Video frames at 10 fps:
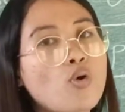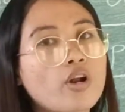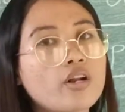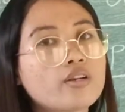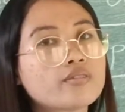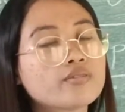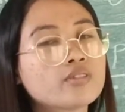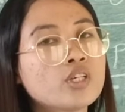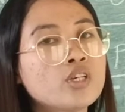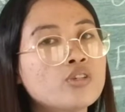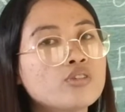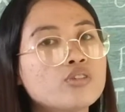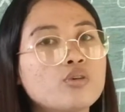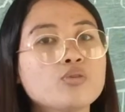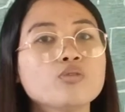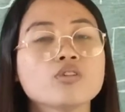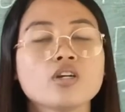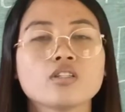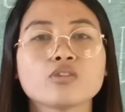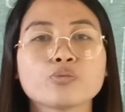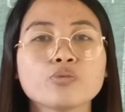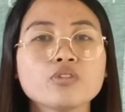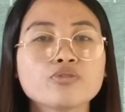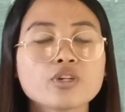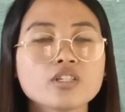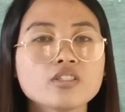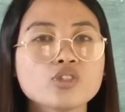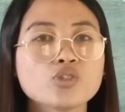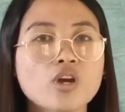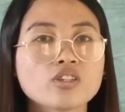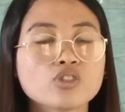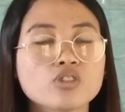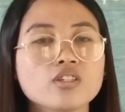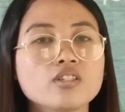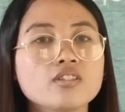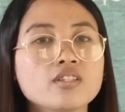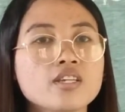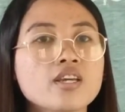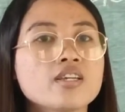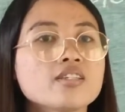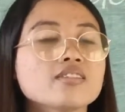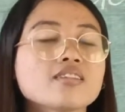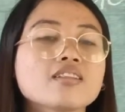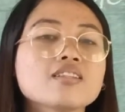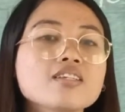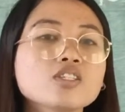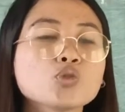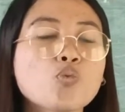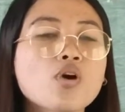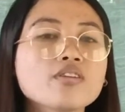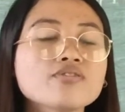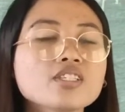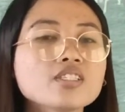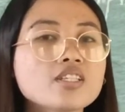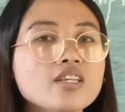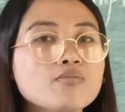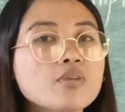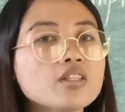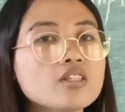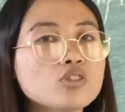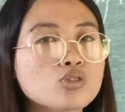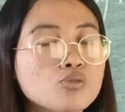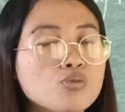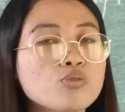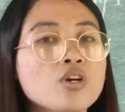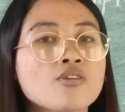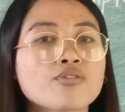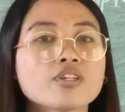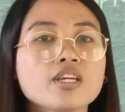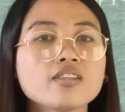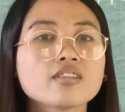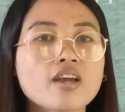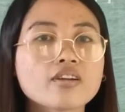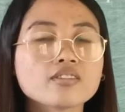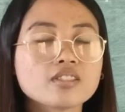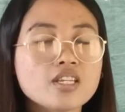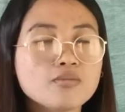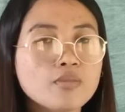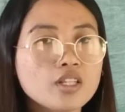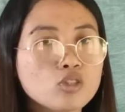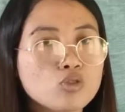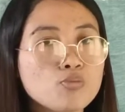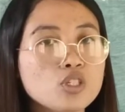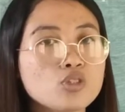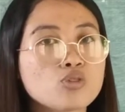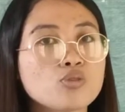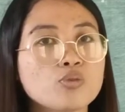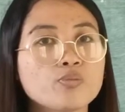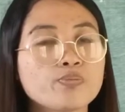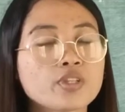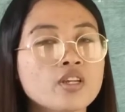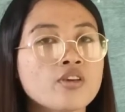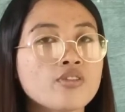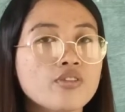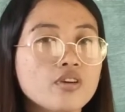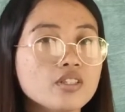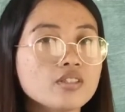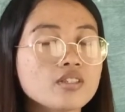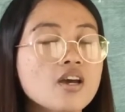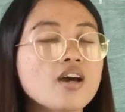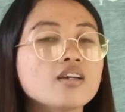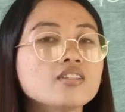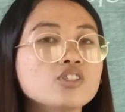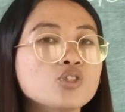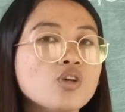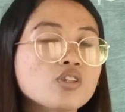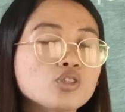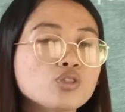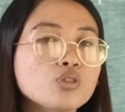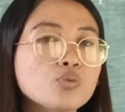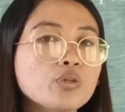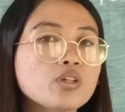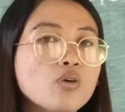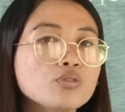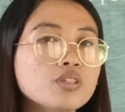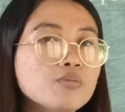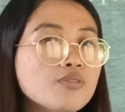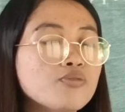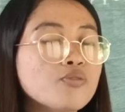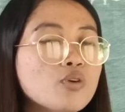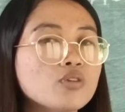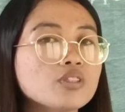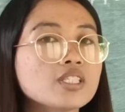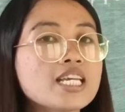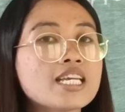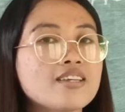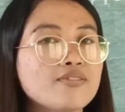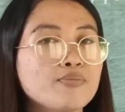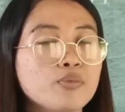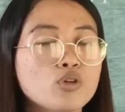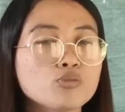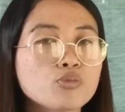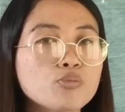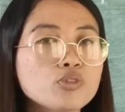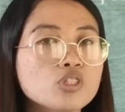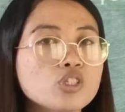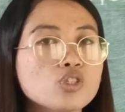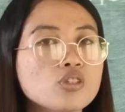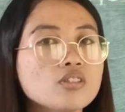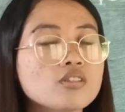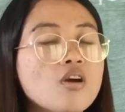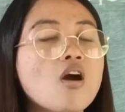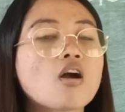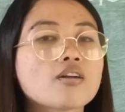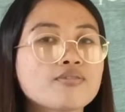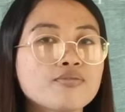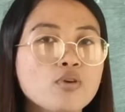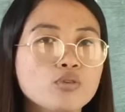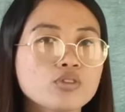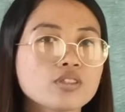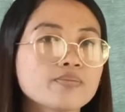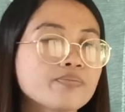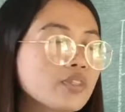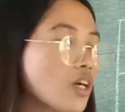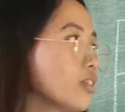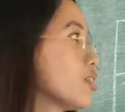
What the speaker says: OR. So the rule for a disjunction is at least one of the statement is true for the entire statement to be true. Thus, a disjunction will only be false if both propositions are false. Now